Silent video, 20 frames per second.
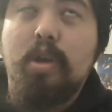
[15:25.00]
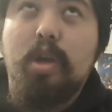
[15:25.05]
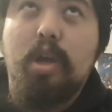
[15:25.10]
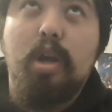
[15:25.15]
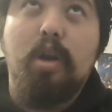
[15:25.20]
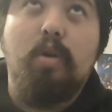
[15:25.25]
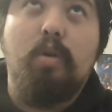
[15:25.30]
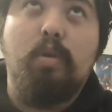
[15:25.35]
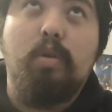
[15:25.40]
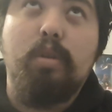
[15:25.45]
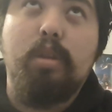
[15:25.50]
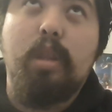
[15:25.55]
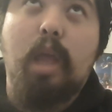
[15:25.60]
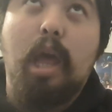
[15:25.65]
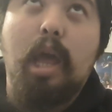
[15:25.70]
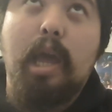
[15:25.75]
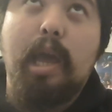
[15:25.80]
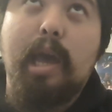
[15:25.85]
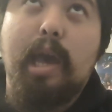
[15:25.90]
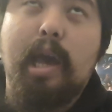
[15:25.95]
in a whole
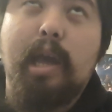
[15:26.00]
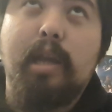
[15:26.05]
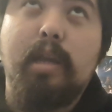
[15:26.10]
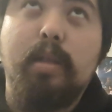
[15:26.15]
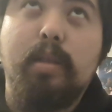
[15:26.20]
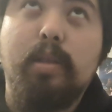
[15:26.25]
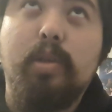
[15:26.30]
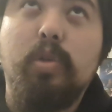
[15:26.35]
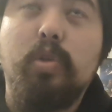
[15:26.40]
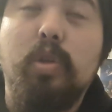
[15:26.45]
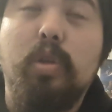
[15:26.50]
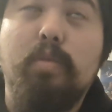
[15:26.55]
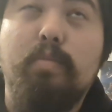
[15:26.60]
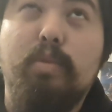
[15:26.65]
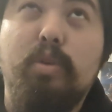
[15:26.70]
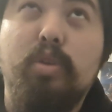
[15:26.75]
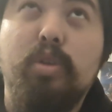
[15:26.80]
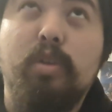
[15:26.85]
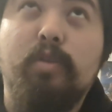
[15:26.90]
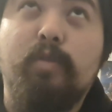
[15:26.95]
day. I can listen to
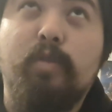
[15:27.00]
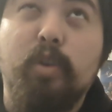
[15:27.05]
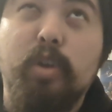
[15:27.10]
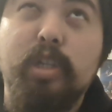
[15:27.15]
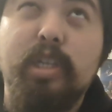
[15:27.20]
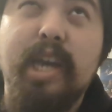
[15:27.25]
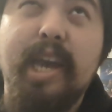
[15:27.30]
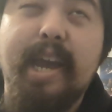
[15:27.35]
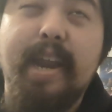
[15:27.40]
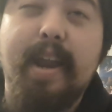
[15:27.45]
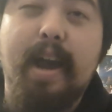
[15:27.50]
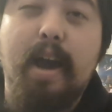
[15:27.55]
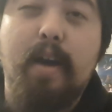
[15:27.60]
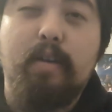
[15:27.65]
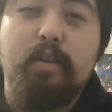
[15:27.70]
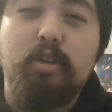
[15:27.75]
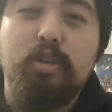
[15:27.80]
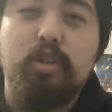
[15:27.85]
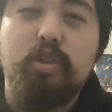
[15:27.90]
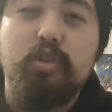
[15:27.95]
music for 10
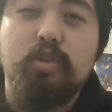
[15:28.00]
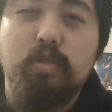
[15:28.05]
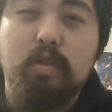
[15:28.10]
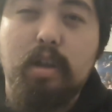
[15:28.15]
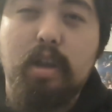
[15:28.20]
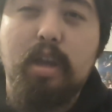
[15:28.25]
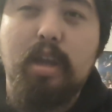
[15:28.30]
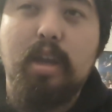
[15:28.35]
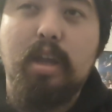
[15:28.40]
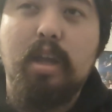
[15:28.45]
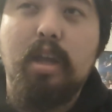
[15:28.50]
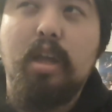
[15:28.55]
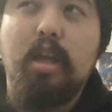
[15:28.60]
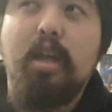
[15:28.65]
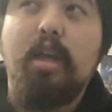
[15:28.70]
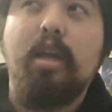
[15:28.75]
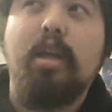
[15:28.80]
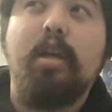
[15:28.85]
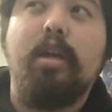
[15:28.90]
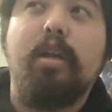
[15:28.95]
hours straight.
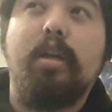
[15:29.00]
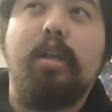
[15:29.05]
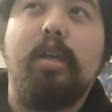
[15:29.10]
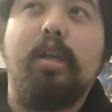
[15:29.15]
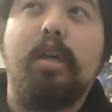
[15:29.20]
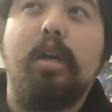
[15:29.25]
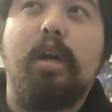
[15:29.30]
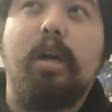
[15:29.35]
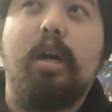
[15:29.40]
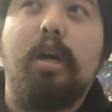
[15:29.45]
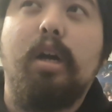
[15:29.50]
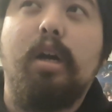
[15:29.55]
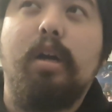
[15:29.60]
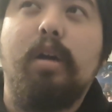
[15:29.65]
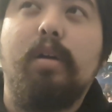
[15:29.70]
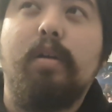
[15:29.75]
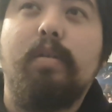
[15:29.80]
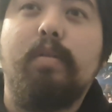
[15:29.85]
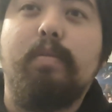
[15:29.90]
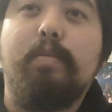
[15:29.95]

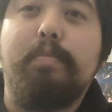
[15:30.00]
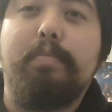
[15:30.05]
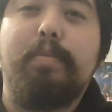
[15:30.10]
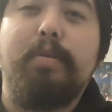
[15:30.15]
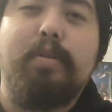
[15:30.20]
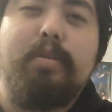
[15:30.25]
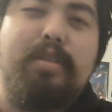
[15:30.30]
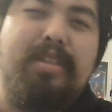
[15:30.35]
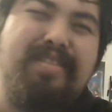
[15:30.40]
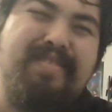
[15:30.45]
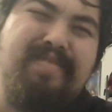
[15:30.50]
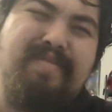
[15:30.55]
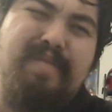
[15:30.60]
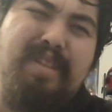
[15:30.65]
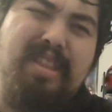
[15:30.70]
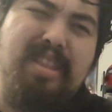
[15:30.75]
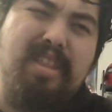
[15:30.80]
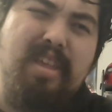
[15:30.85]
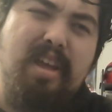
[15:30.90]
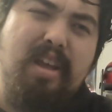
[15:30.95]
Uh, but the
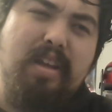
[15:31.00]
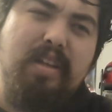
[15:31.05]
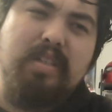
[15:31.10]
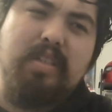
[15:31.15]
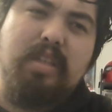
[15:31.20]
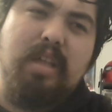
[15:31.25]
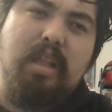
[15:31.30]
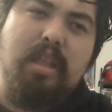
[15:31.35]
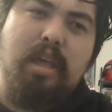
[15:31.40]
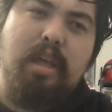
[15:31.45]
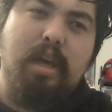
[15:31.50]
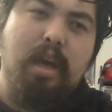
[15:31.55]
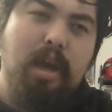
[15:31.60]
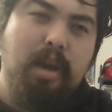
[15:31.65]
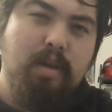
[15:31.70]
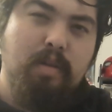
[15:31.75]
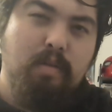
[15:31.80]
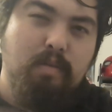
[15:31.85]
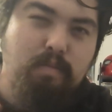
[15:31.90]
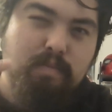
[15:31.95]
thing is that like I
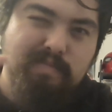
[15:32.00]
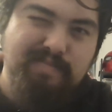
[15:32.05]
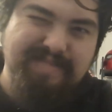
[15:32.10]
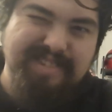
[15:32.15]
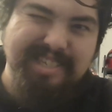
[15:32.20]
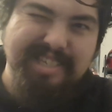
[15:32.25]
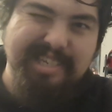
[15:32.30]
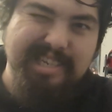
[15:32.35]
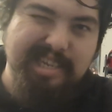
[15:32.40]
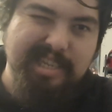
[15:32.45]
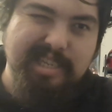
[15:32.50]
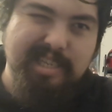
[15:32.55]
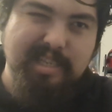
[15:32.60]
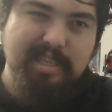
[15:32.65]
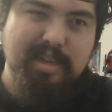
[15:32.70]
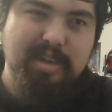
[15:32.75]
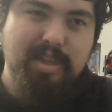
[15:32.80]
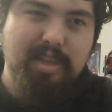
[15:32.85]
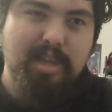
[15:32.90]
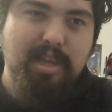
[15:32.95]
don't really
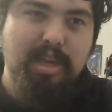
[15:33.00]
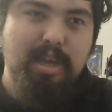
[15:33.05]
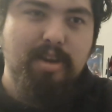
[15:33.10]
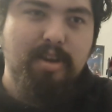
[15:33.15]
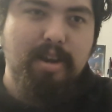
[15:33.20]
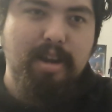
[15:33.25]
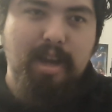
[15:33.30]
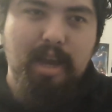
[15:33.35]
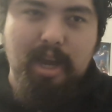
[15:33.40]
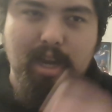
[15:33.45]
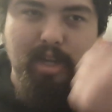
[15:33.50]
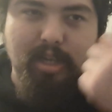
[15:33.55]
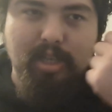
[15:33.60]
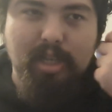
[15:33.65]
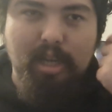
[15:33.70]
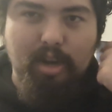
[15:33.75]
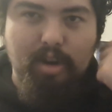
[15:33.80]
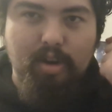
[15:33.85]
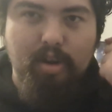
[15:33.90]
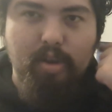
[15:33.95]
necessarily hear it. I just
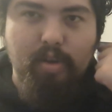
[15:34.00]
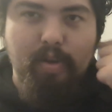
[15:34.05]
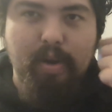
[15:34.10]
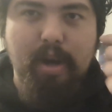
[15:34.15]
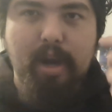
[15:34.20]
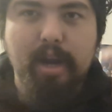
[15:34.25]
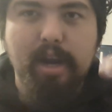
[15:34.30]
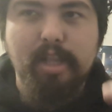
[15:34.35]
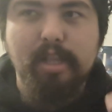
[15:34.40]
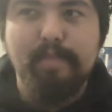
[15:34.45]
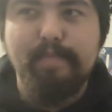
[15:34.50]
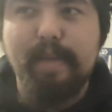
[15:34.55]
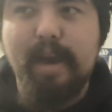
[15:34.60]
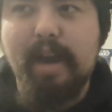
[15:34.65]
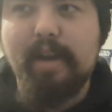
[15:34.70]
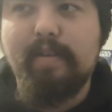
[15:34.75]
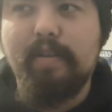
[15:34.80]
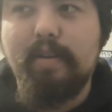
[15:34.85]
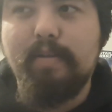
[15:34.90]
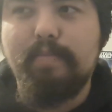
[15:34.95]
hear it going on in the
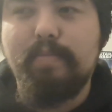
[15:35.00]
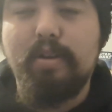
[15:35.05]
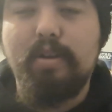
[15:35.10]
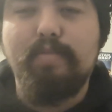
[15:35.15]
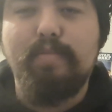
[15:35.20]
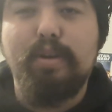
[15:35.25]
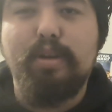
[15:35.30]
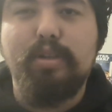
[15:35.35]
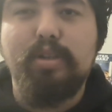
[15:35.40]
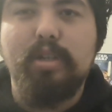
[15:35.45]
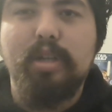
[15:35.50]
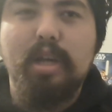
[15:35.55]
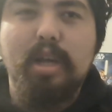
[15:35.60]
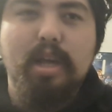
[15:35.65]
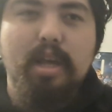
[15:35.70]
background pretty much.